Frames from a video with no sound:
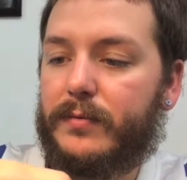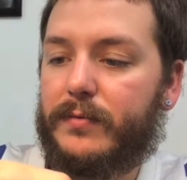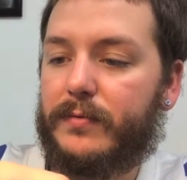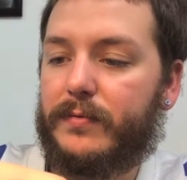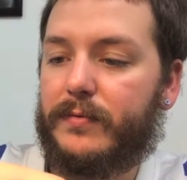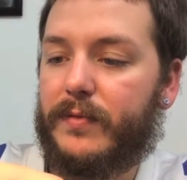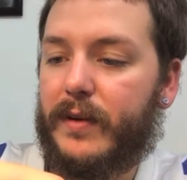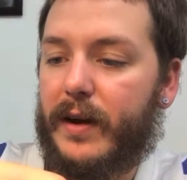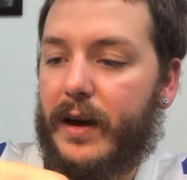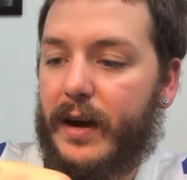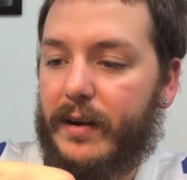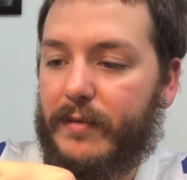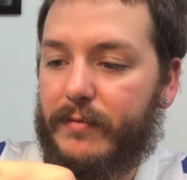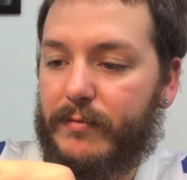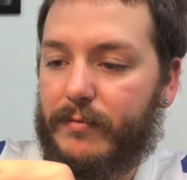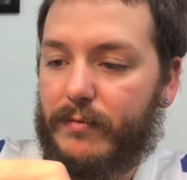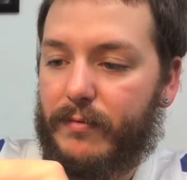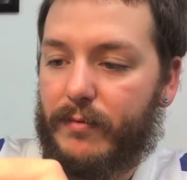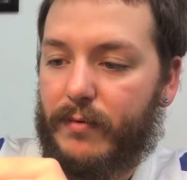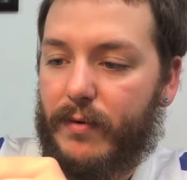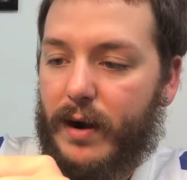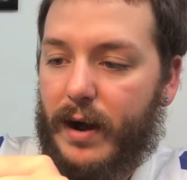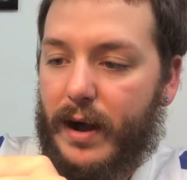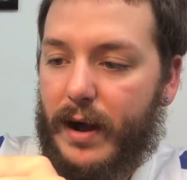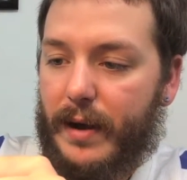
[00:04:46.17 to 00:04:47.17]
5
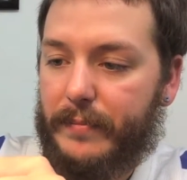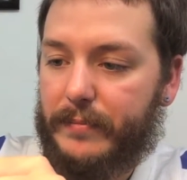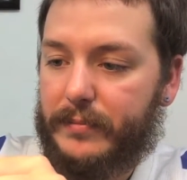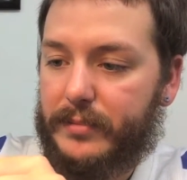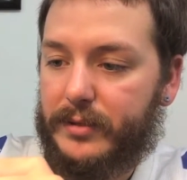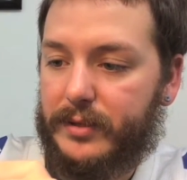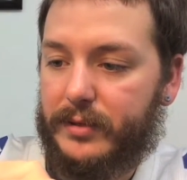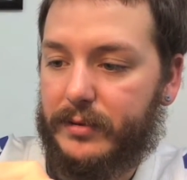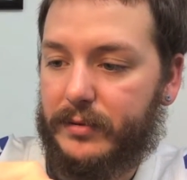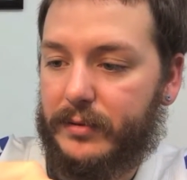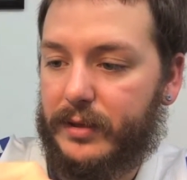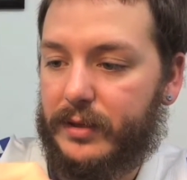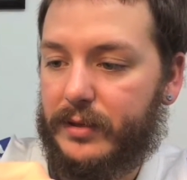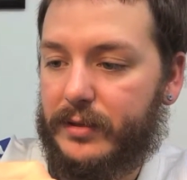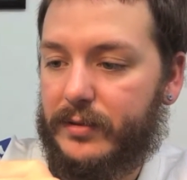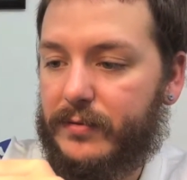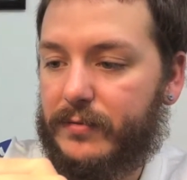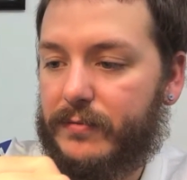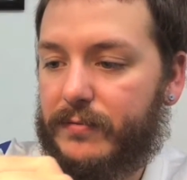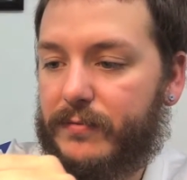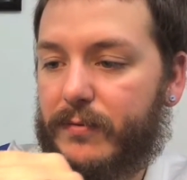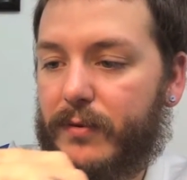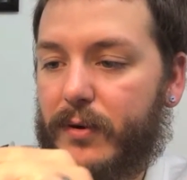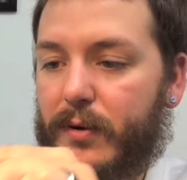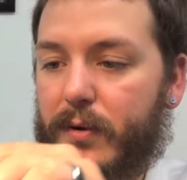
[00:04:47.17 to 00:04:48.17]
wraps, so that's
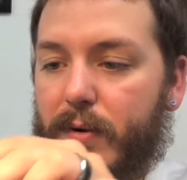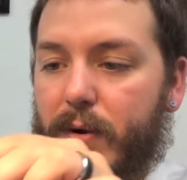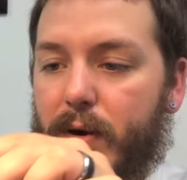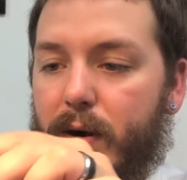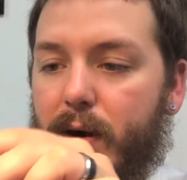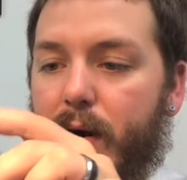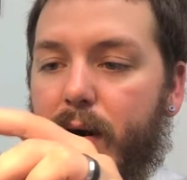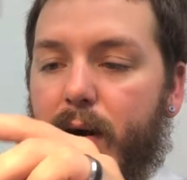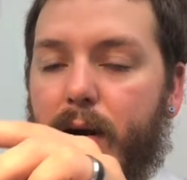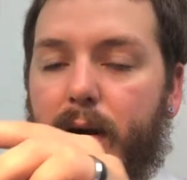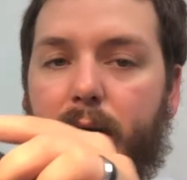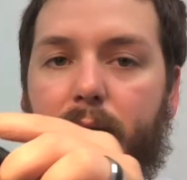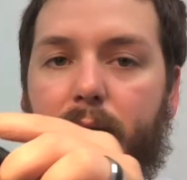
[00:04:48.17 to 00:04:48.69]
4,